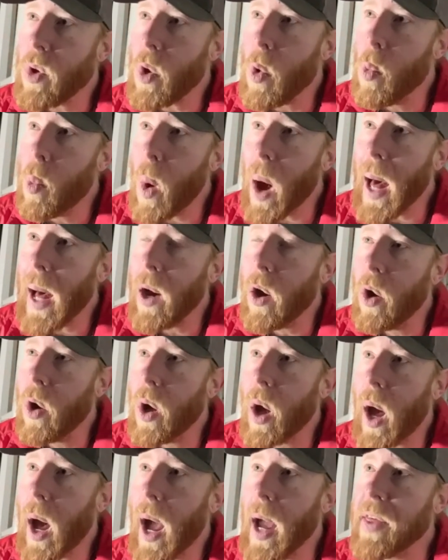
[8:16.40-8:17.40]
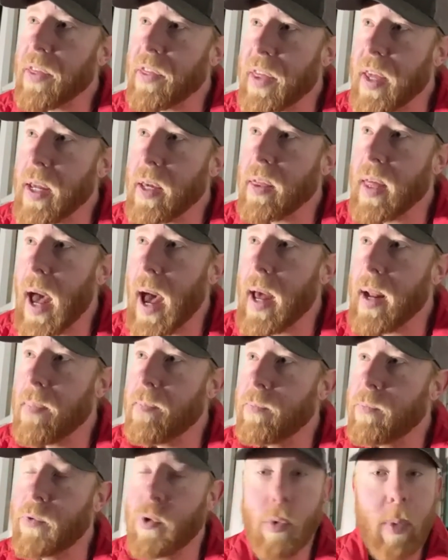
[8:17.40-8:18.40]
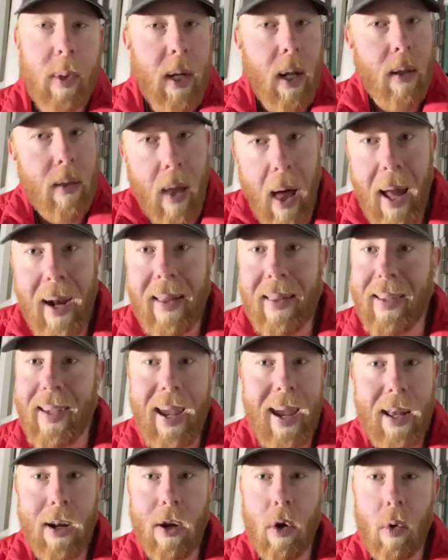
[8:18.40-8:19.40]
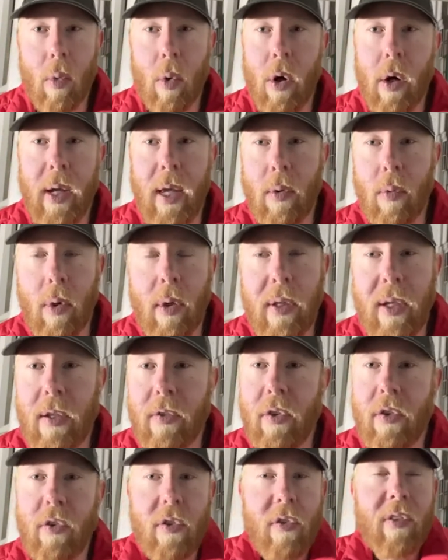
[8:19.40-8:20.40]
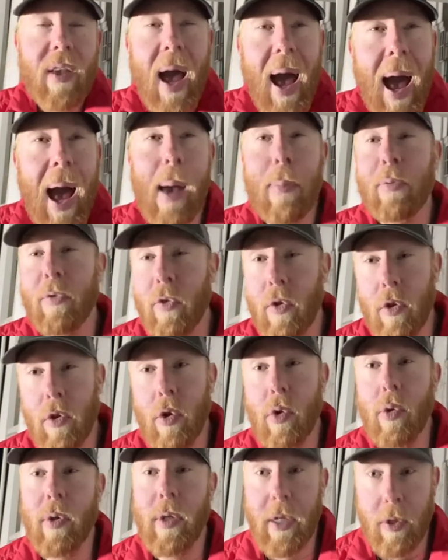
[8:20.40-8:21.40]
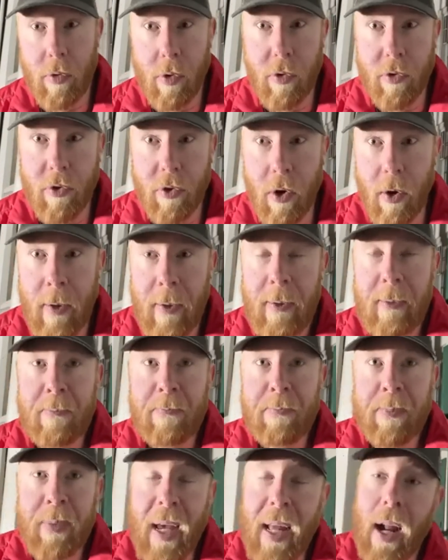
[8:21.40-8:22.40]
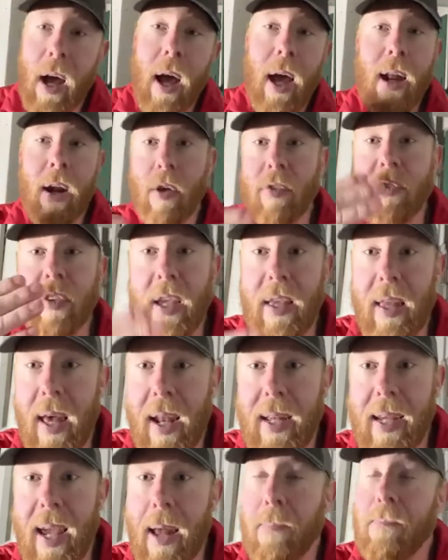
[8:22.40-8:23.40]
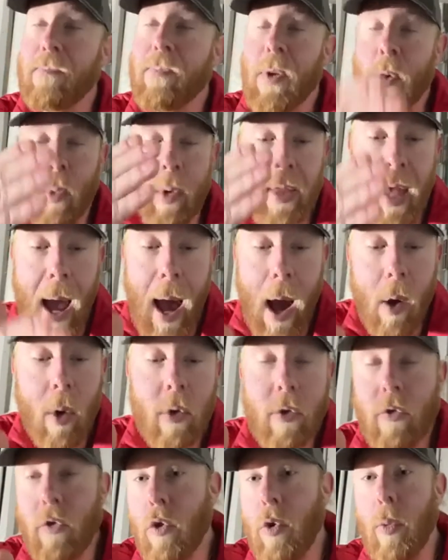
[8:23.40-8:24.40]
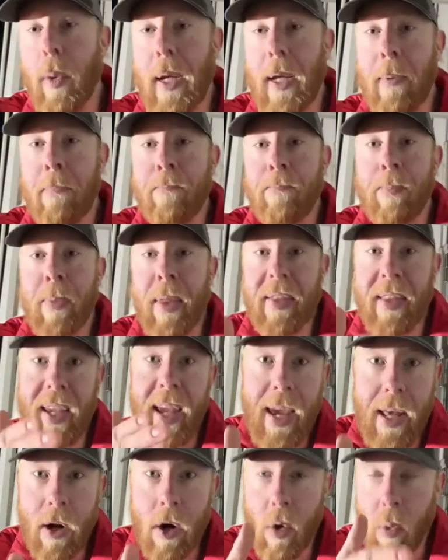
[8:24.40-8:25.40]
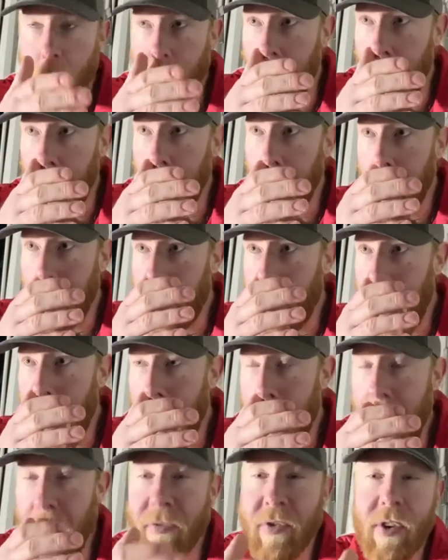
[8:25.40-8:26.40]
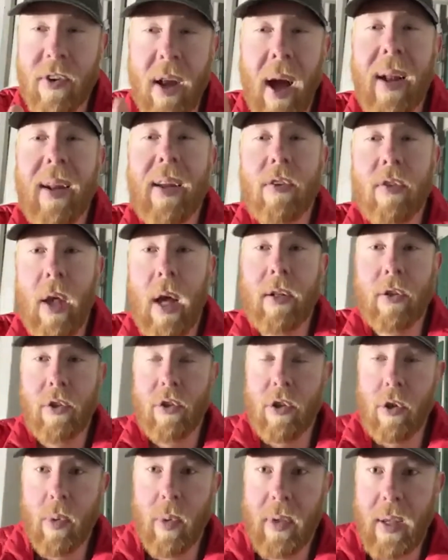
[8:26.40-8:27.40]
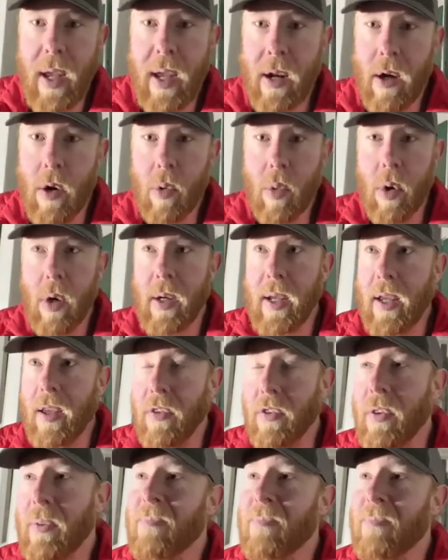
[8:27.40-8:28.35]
while I think that doing a lot of the inner work and releases is absolutely crucial, and I'll say that again, without doing the inner work, and if you're not exactly sure what the inner work is,